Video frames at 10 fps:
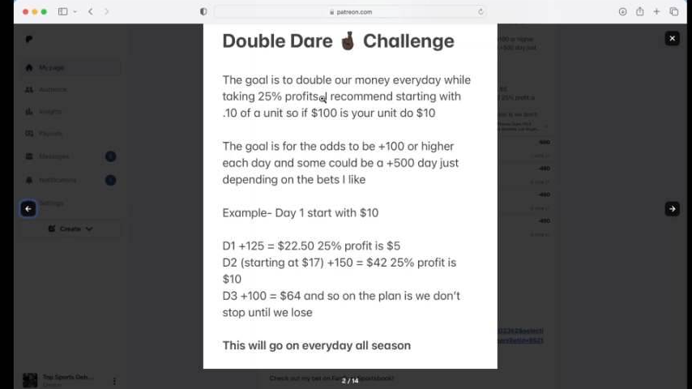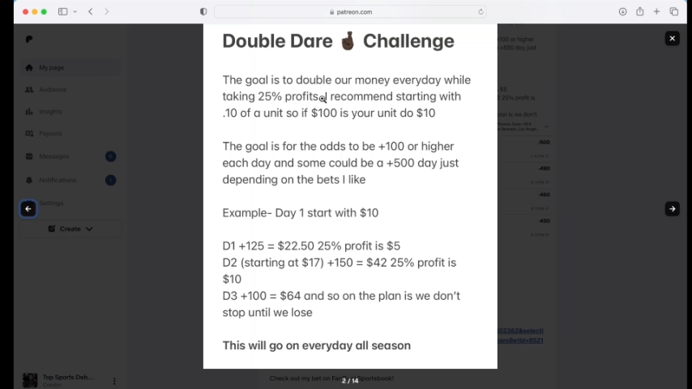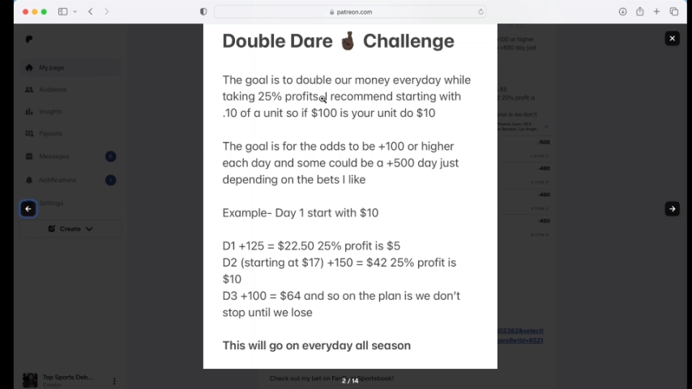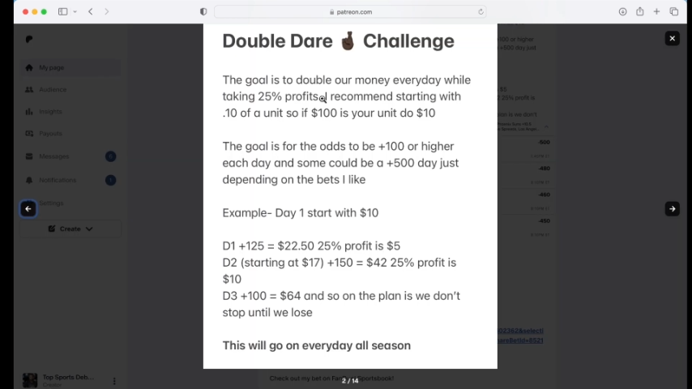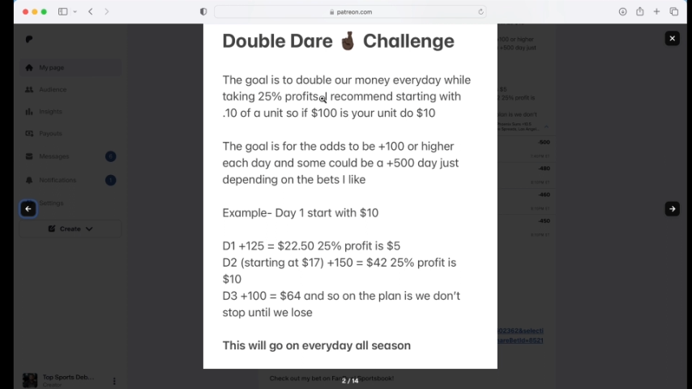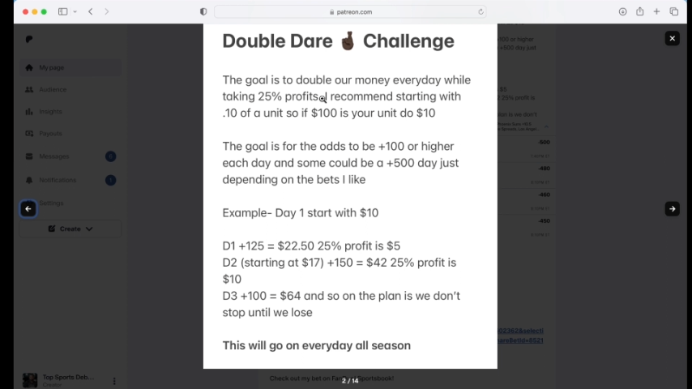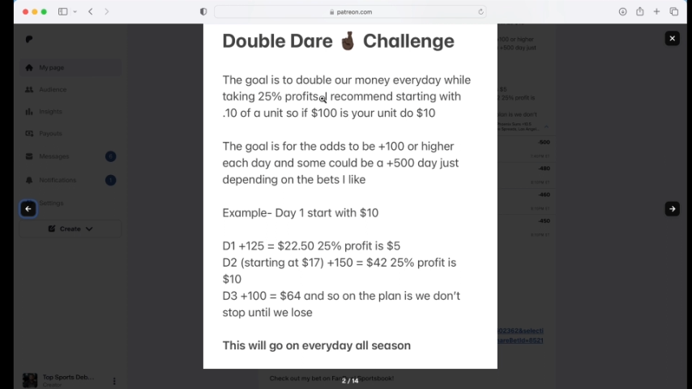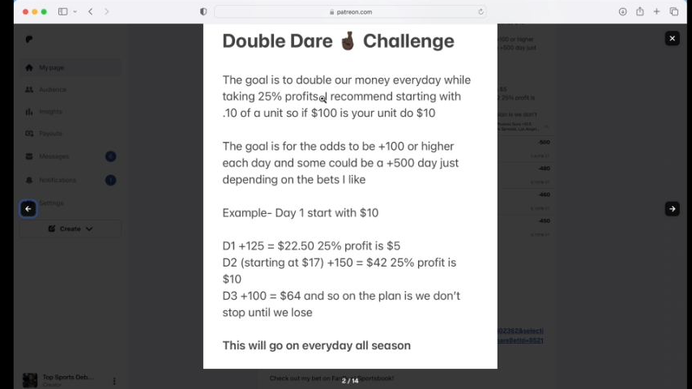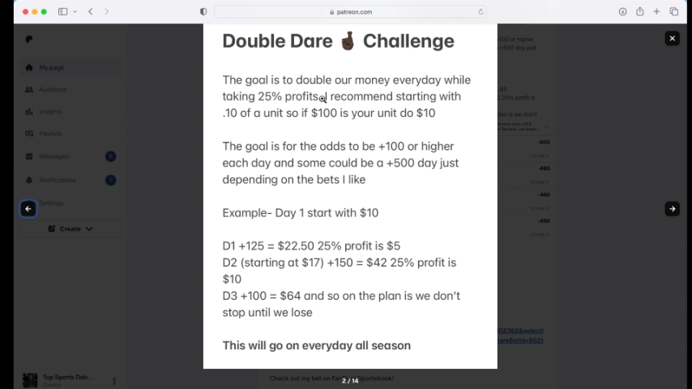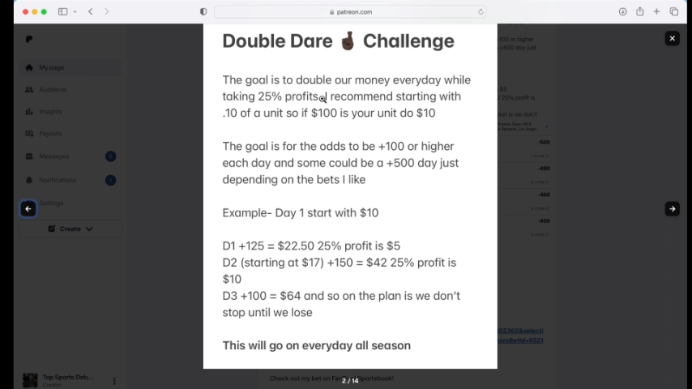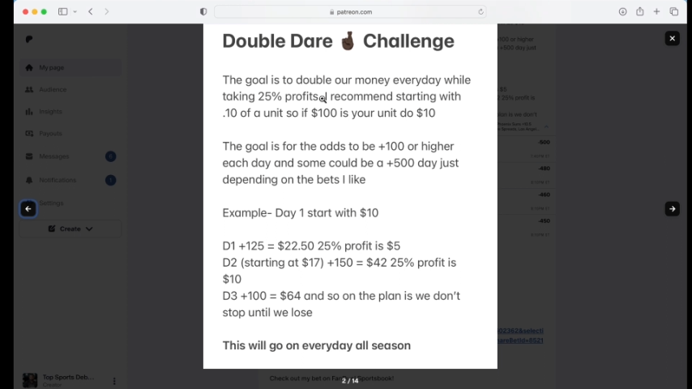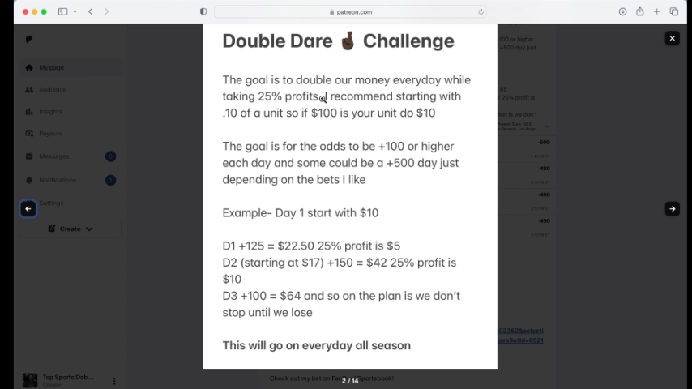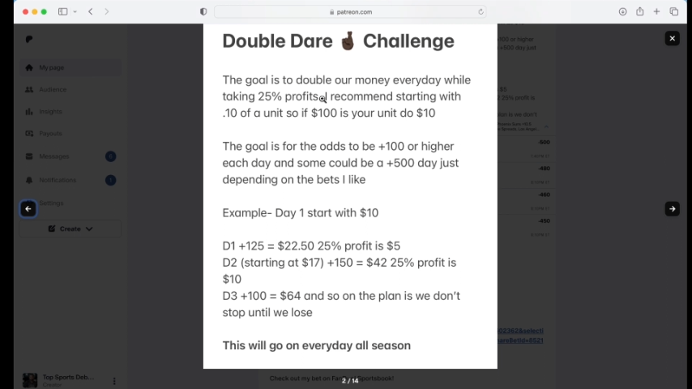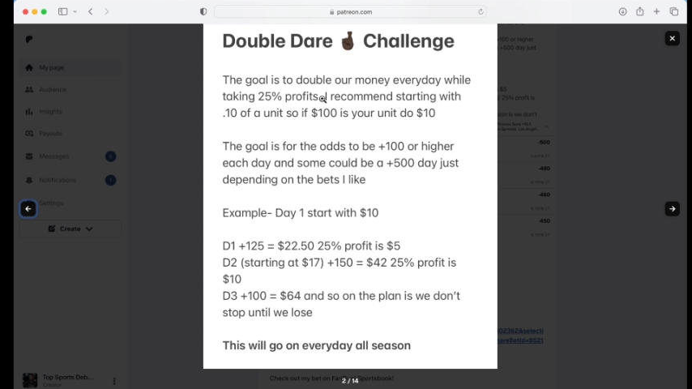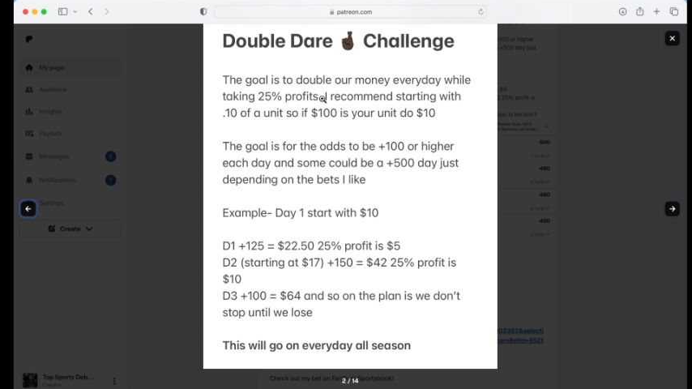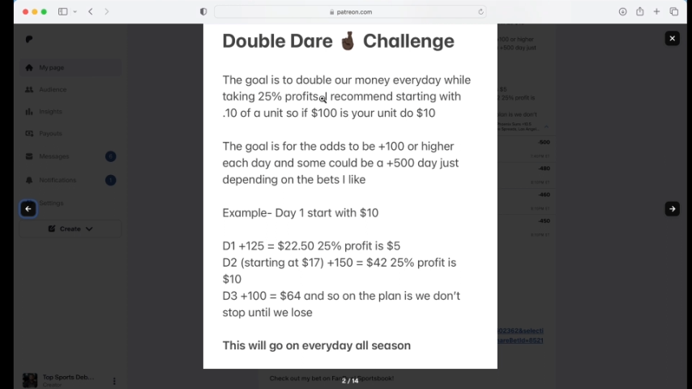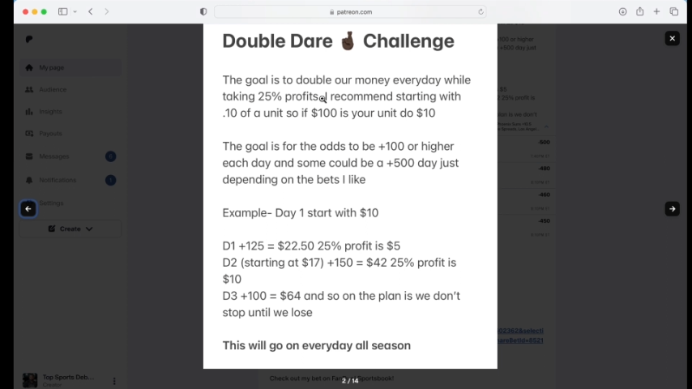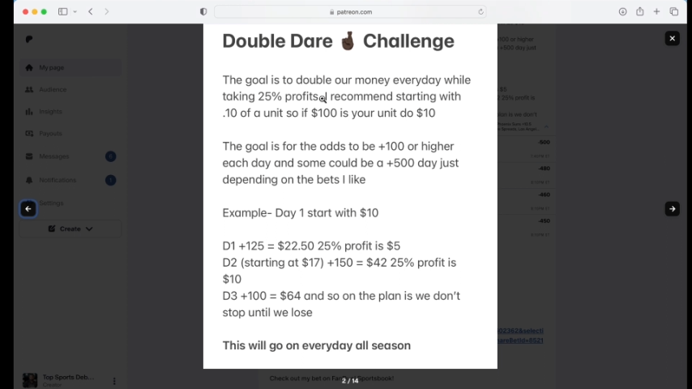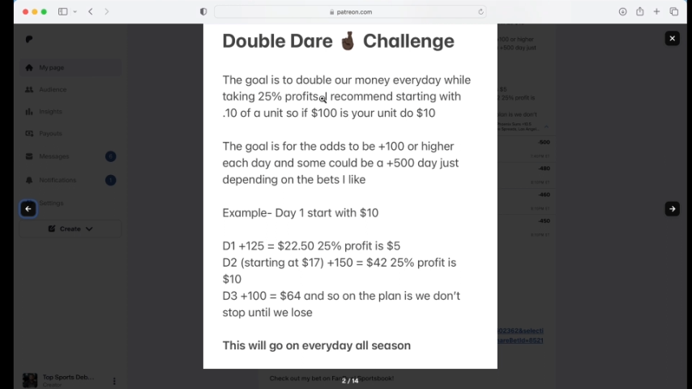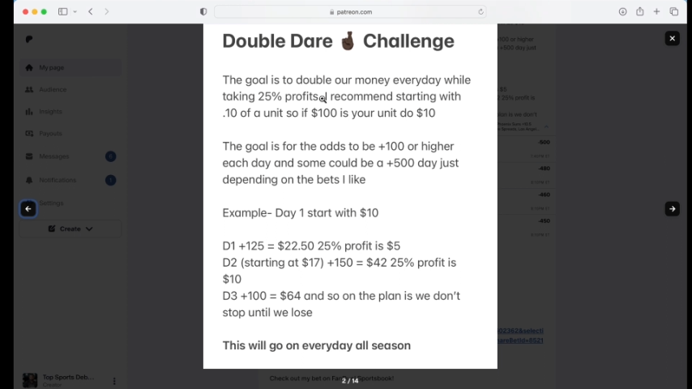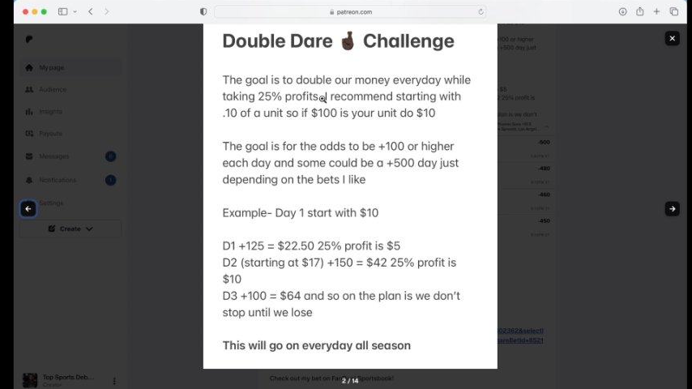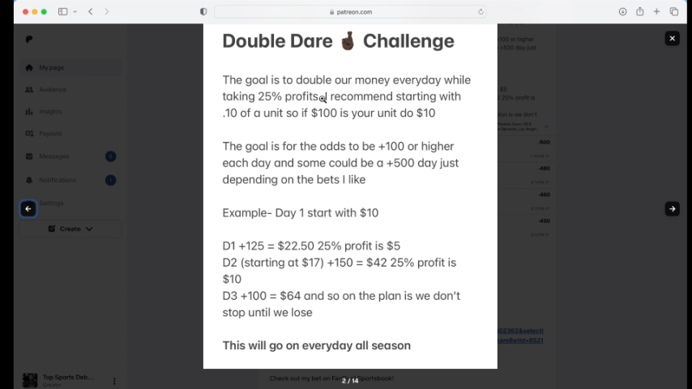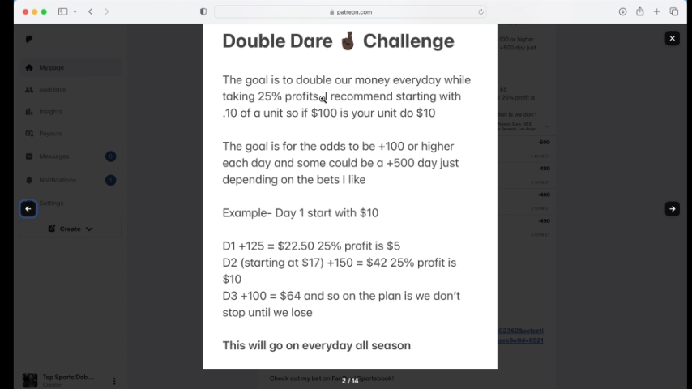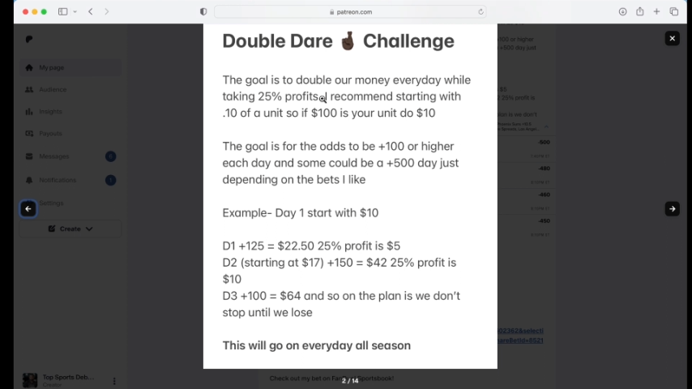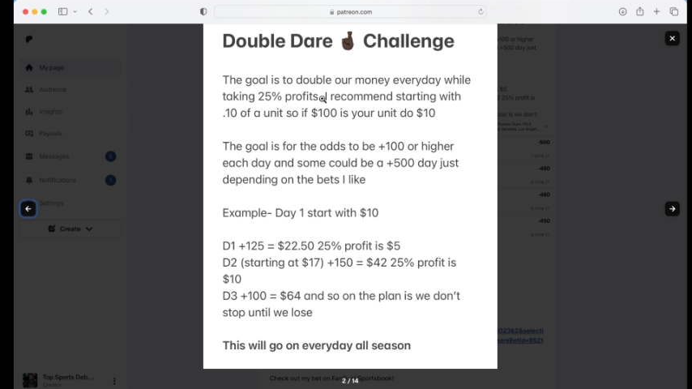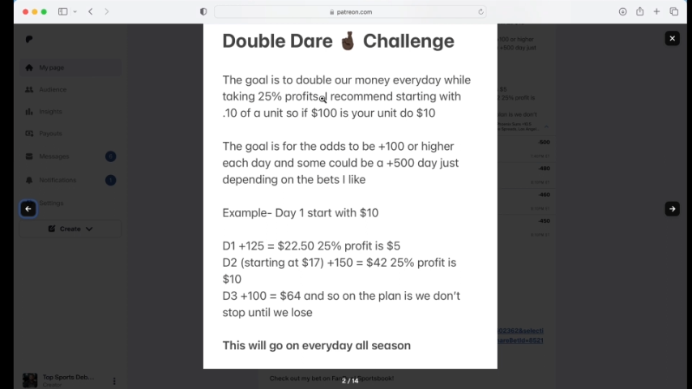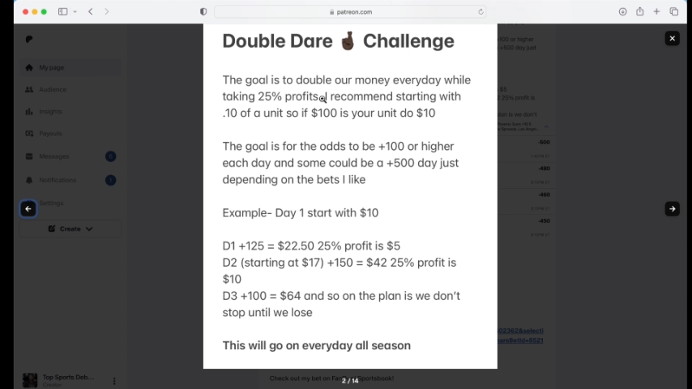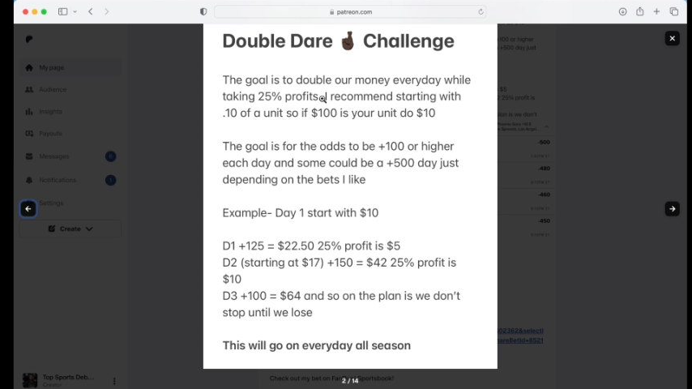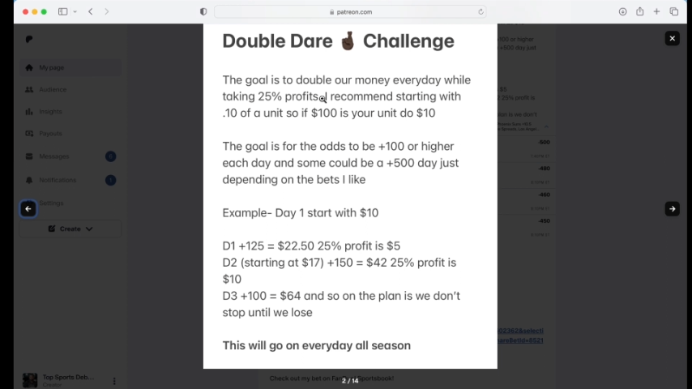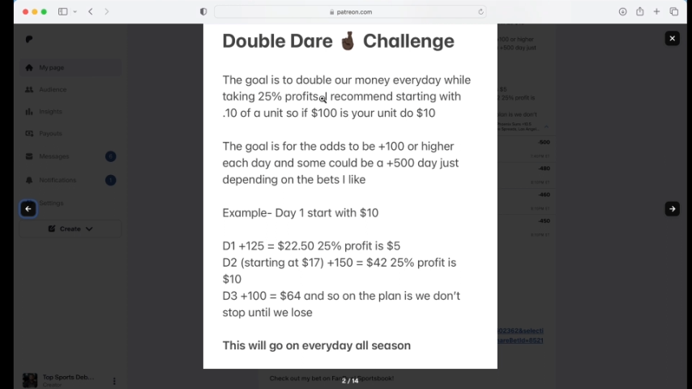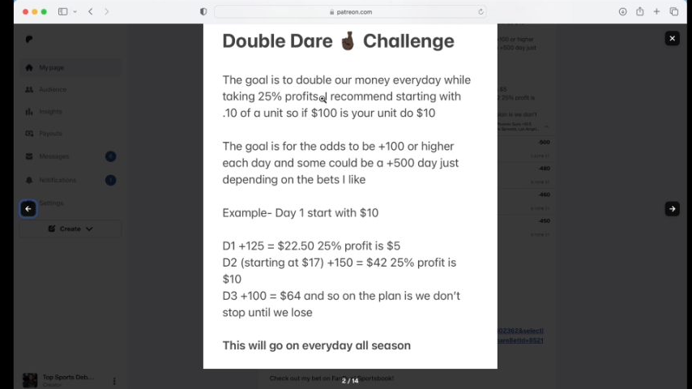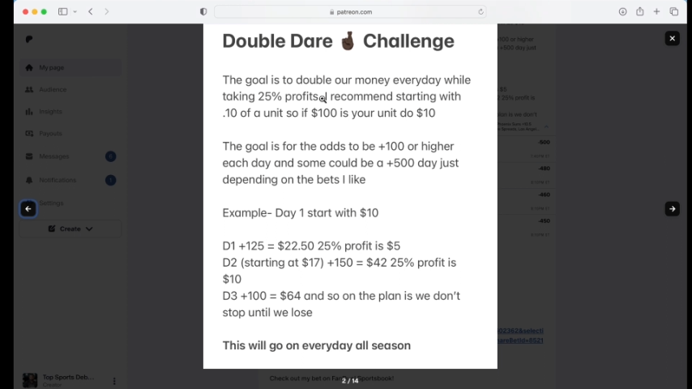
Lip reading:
(no speaker visible)